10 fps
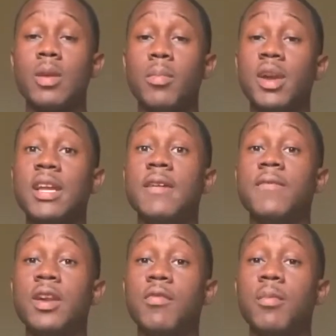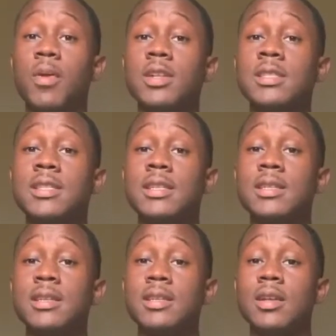but in the event of
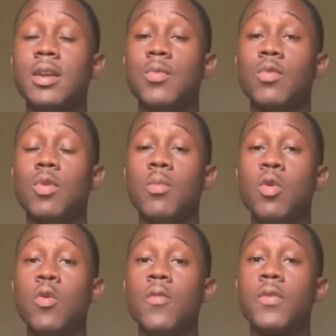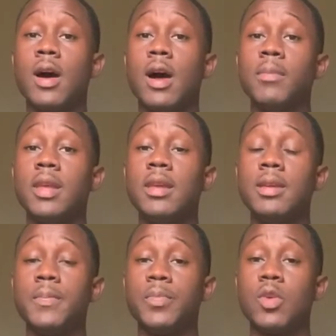emergency, we will move calmly,